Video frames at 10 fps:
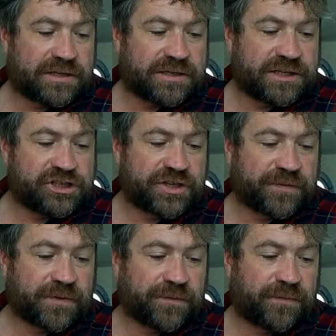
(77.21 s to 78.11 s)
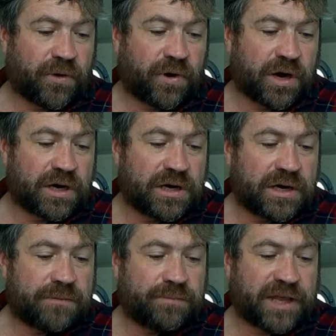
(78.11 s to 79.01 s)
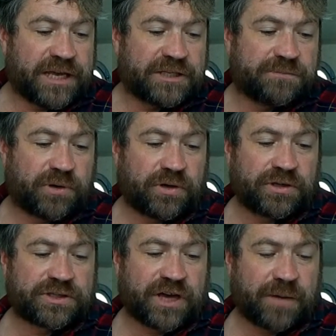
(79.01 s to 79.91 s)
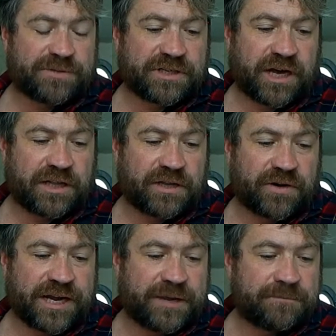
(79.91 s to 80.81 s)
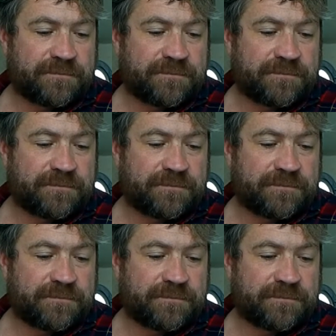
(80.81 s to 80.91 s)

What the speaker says: dishes for 4, plates, bowls, cups, cutlery,